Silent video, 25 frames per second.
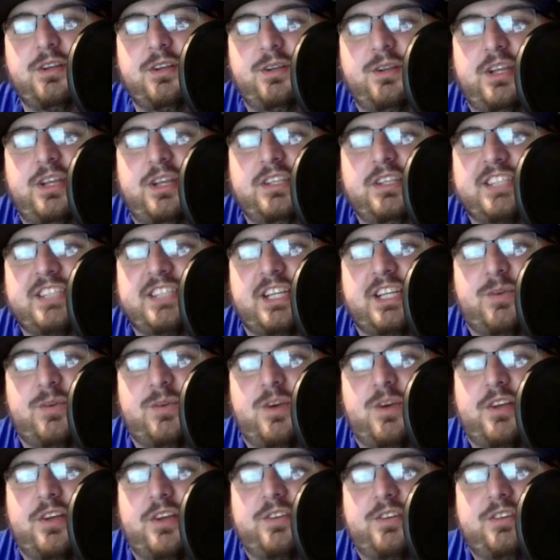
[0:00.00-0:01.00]
in the second
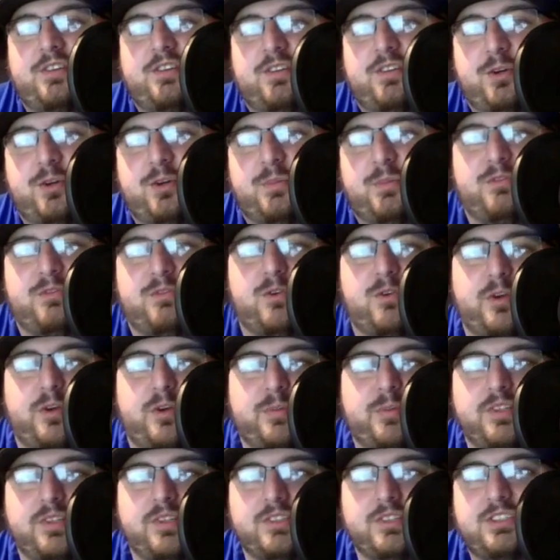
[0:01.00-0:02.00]
round, a little before the
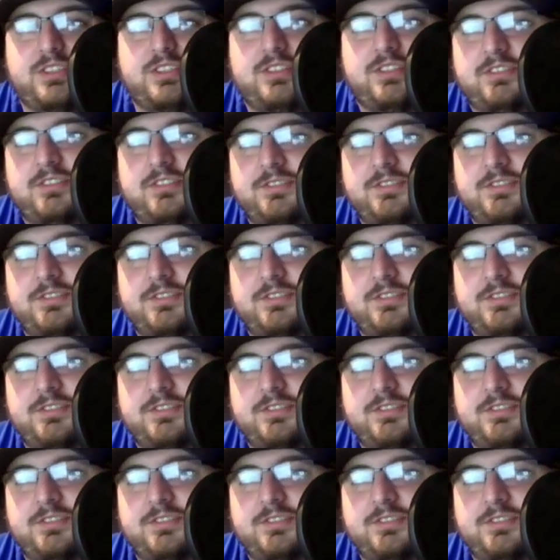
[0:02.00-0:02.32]
Bills?